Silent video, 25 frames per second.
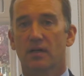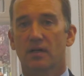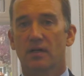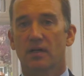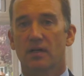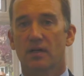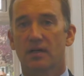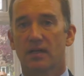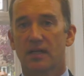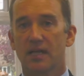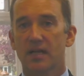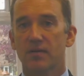
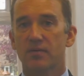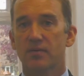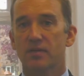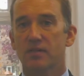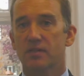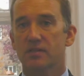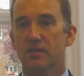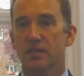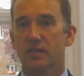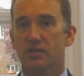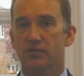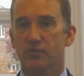And here in the
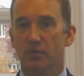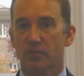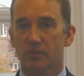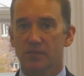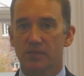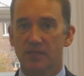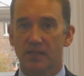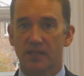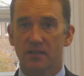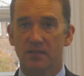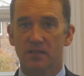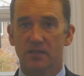sixth form
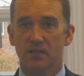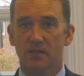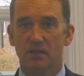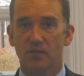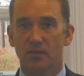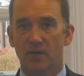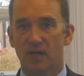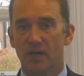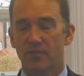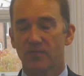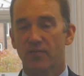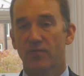centre
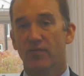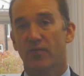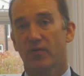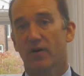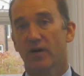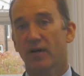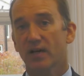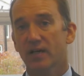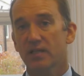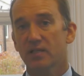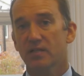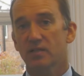we have a
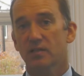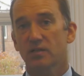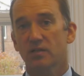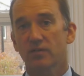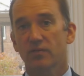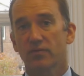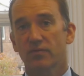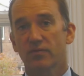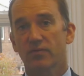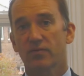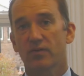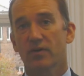variety
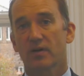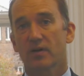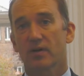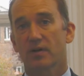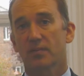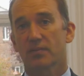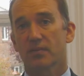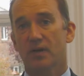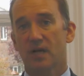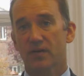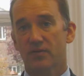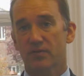of
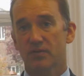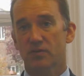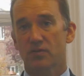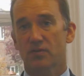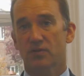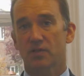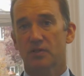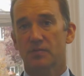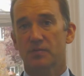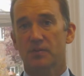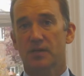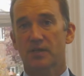private
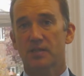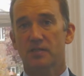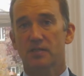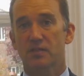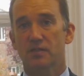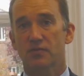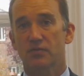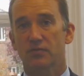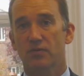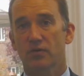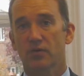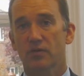study
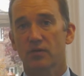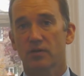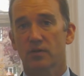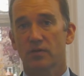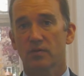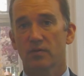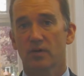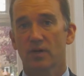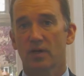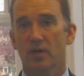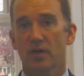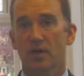spaces for
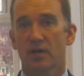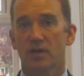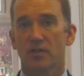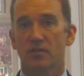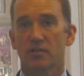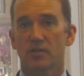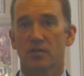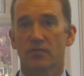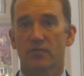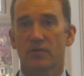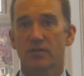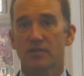you.
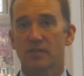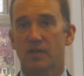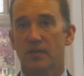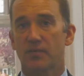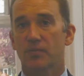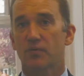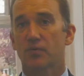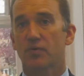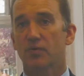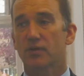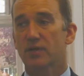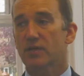So for
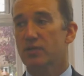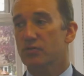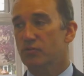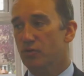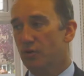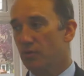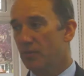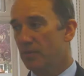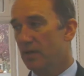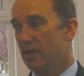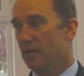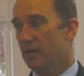example, this
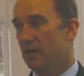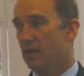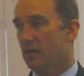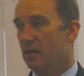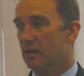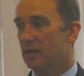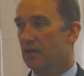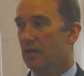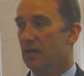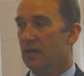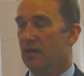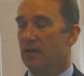room
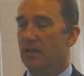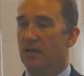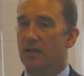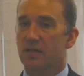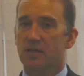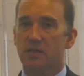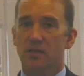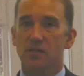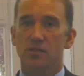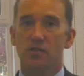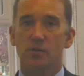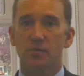here is
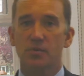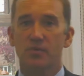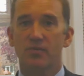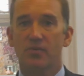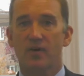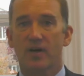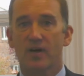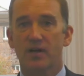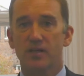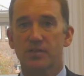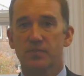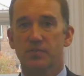a
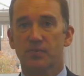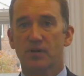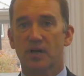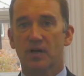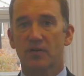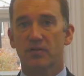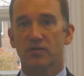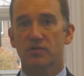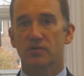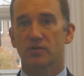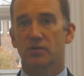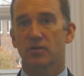supervised
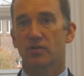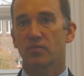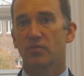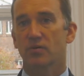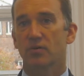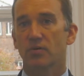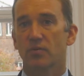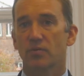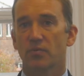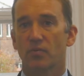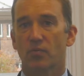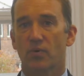private study
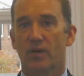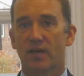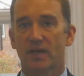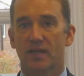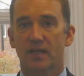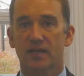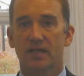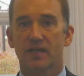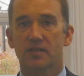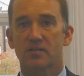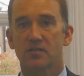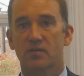room where you
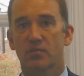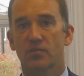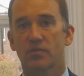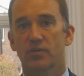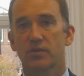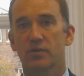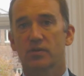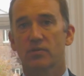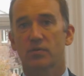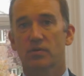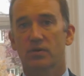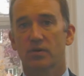can get on with
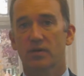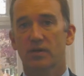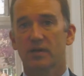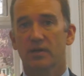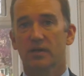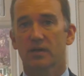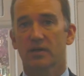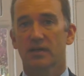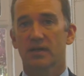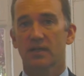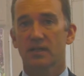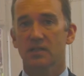your work
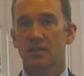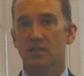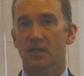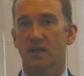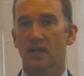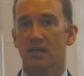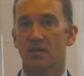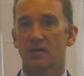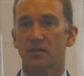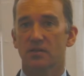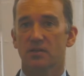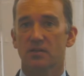in
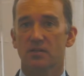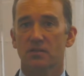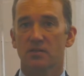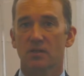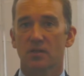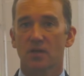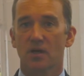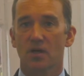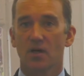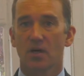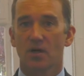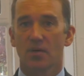silence.
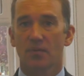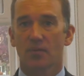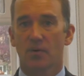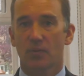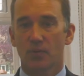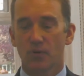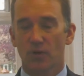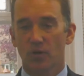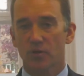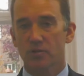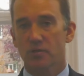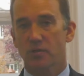But
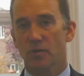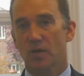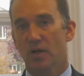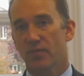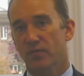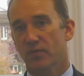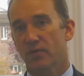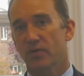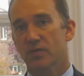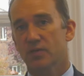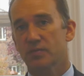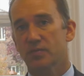we also have
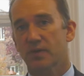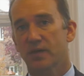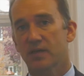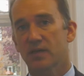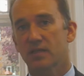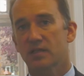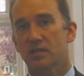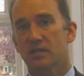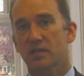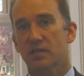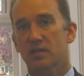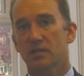other
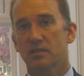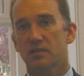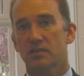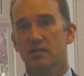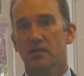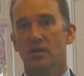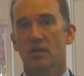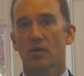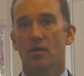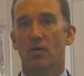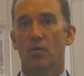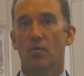spaces
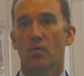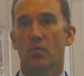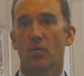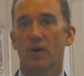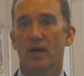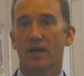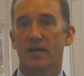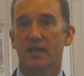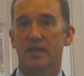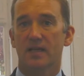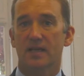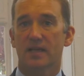
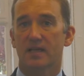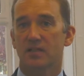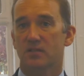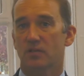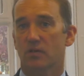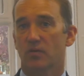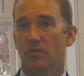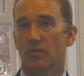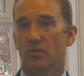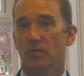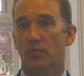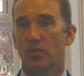where you can get
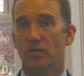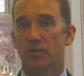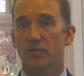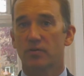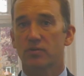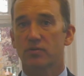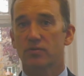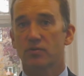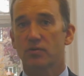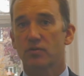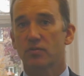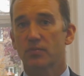on with
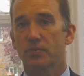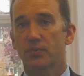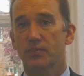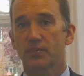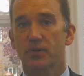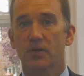group